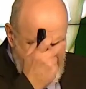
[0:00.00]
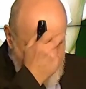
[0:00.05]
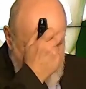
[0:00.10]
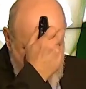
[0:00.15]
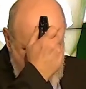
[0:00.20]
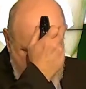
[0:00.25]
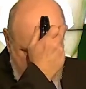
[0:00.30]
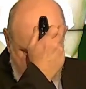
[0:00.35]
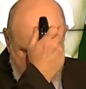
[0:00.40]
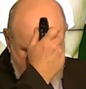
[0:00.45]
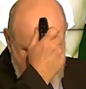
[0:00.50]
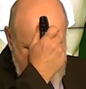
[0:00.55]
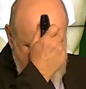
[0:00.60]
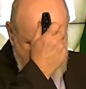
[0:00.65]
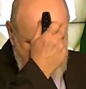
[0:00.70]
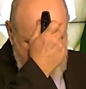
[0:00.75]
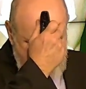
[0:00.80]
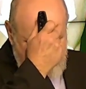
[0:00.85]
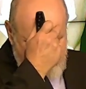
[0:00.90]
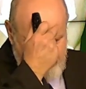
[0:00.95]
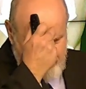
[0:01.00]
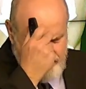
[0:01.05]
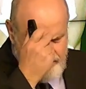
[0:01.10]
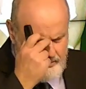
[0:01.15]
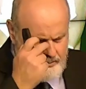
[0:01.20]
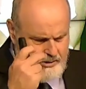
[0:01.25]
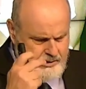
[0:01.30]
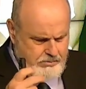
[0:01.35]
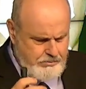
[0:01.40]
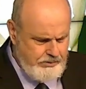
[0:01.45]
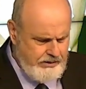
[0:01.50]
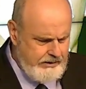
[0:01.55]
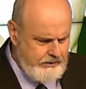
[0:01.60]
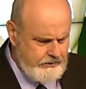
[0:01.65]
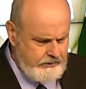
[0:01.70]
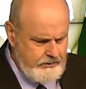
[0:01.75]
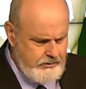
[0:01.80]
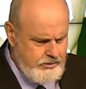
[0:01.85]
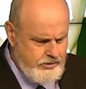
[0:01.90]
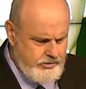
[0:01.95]
And you might think that your
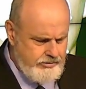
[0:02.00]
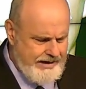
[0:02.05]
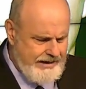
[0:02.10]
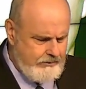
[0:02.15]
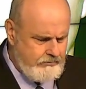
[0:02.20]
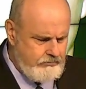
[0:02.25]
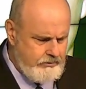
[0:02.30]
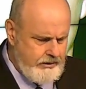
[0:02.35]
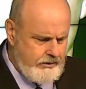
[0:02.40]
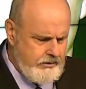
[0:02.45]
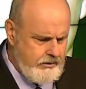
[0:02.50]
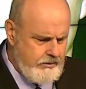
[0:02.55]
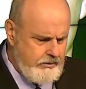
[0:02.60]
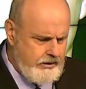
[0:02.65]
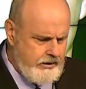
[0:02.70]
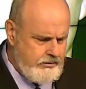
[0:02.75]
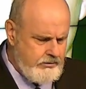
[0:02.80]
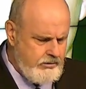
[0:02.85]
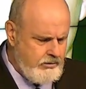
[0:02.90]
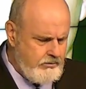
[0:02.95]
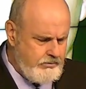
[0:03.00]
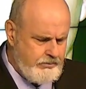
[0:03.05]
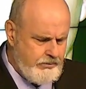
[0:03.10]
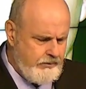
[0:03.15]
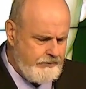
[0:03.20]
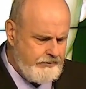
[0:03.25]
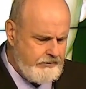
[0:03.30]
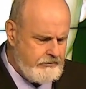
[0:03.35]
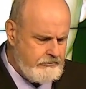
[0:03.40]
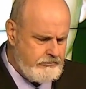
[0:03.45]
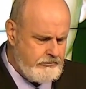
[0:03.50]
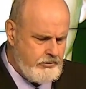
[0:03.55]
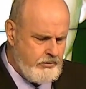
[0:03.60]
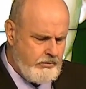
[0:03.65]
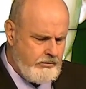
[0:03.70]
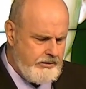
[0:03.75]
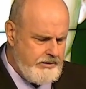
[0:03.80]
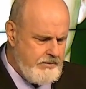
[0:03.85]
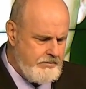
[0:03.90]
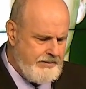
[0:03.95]
spotless track record and your perfect
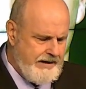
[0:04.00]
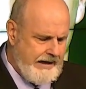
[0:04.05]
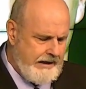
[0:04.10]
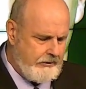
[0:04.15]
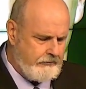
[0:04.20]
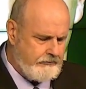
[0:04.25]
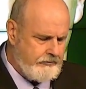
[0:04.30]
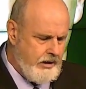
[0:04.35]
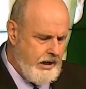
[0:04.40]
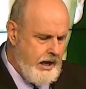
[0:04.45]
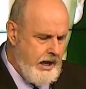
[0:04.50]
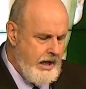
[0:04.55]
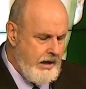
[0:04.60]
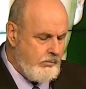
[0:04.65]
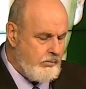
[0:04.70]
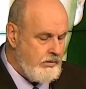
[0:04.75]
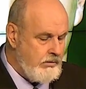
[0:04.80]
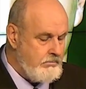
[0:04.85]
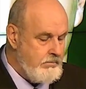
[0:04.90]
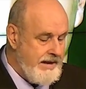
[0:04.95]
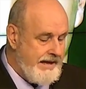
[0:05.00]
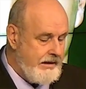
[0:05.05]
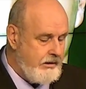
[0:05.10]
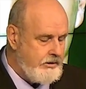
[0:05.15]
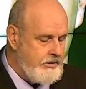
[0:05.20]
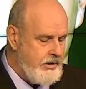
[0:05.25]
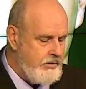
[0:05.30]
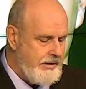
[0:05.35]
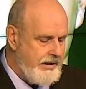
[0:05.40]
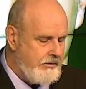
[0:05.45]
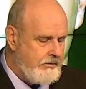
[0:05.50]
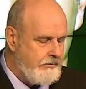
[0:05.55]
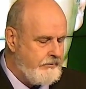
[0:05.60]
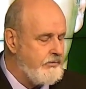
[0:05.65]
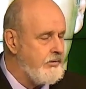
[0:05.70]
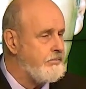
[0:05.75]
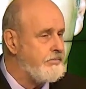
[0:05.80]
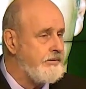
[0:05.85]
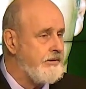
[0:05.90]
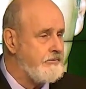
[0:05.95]
score in the past will bail you out of your
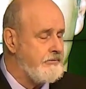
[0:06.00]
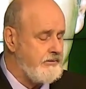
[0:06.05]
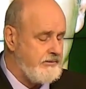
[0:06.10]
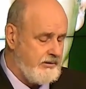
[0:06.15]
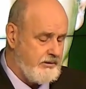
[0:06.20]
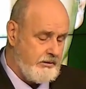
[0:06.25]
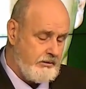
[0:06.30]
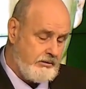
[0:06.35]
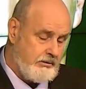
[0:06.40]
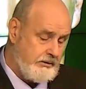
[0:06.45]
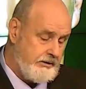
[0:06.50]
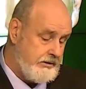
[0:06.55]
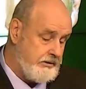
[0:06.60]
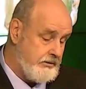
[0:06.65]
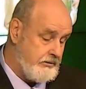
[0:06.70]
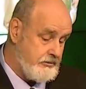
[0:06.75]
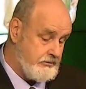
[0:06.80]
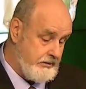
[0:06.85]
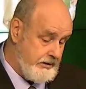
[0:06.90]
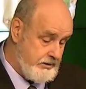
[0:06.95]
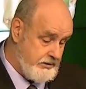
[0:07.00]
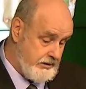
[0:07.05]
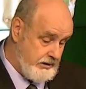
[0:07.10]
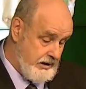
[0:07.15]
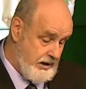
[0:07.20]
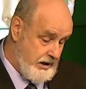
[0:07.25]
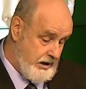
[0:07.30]
present little indiscretion.